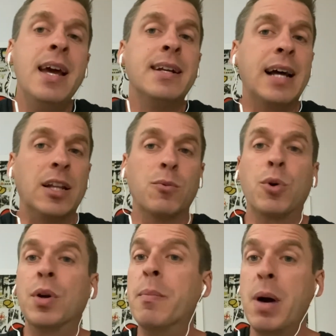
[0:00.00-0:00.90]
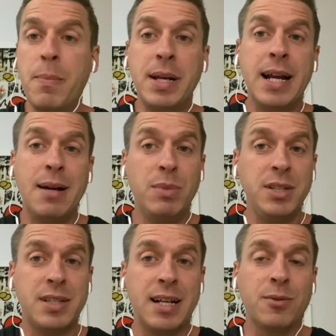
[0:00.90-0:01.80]
down the road. It might be 9
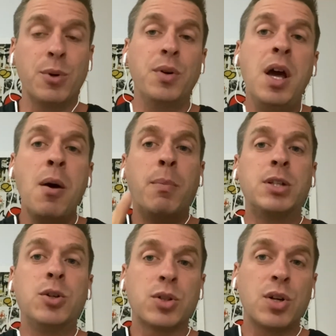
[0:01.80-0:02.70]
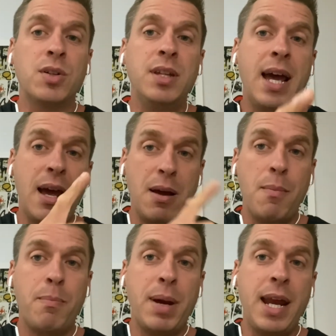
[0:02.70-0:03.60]
months down the road, but you'll turn that
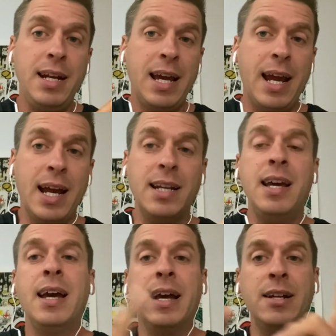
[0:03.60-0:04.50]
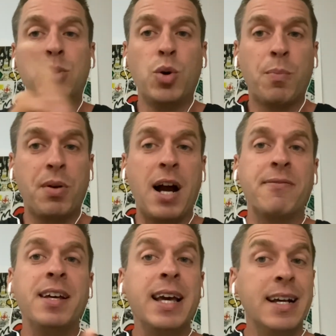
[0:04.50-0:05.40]
paid ad into a
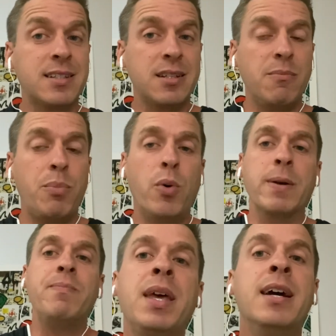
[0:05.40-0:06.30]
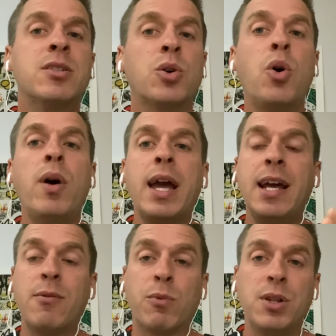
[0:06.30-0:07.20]
profit at some point. So go
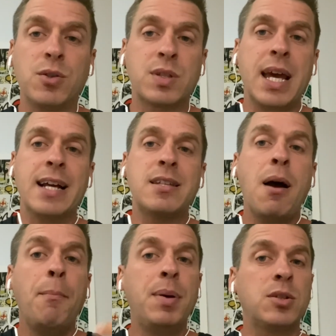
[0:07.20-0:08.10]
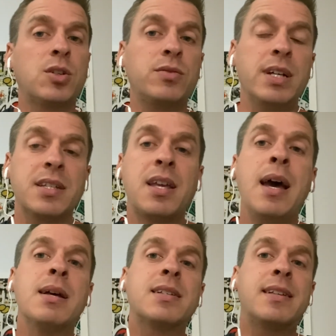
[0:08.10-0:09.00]
ahead and run those ads, build your list,
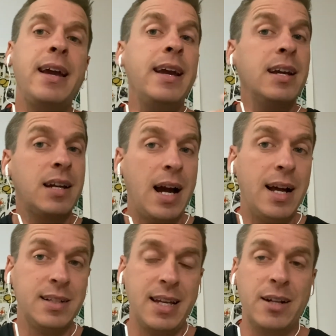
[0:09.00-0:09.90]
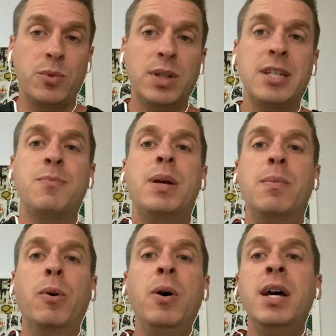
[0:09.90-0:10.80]
stay in contact with these
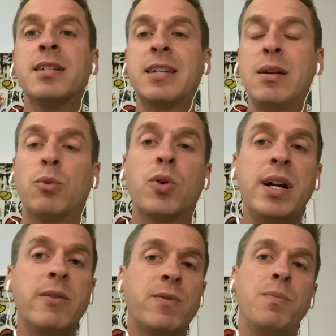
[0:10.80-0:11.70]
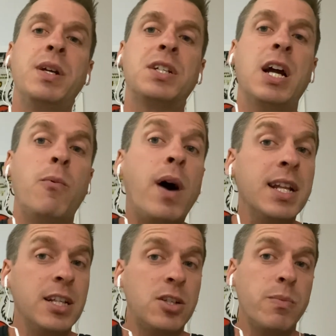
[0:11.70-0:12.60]
people, send them great information on why
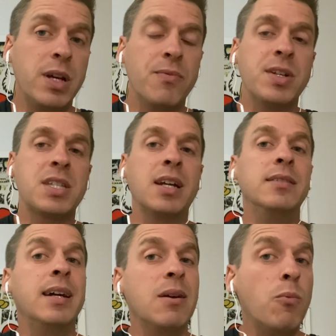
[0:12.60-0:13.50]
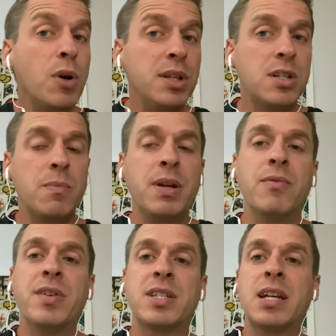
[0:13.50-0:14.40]
they should be investing in land, where they should be
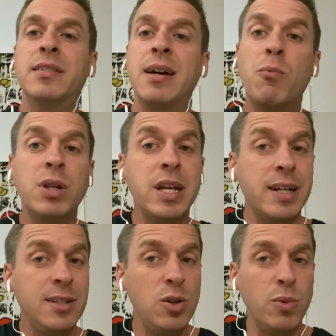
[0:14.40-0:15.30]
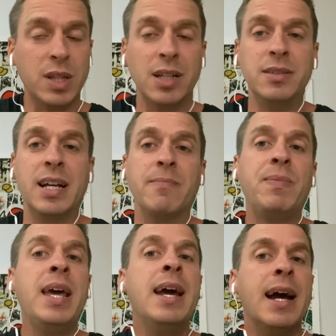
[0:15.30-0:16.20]
investing in land, what they could do with their land.
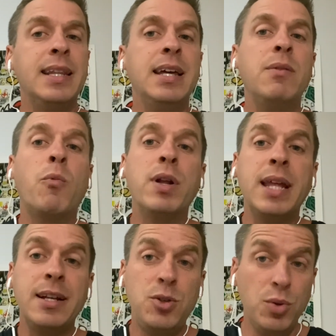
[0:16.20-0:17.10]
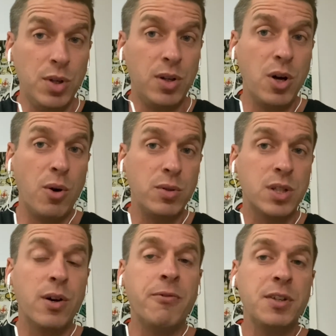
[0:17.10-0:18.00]
And then when they do go
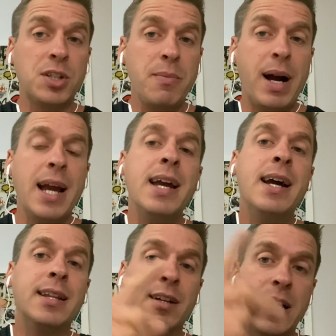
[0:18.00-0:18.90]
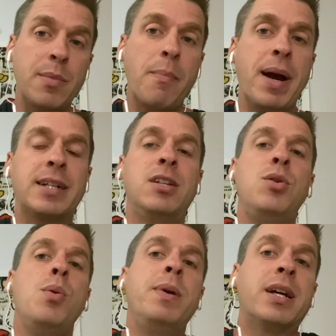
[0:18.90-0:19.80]
to officially buy, they're coming back to
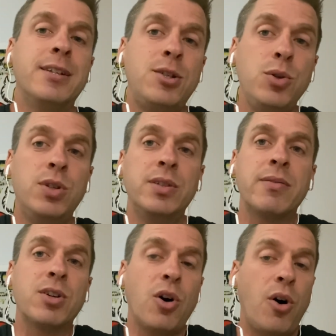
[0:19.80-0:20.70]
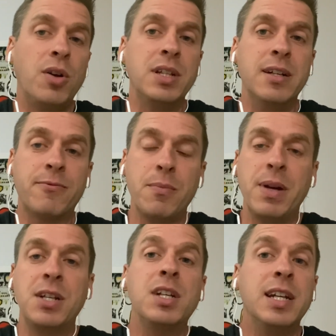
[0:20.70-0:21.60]
you because you delivered all the
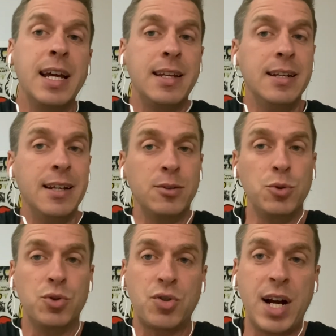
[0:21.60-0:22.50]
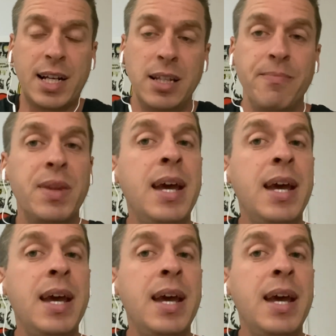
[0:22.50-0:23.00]
information and you didn't lose track of them.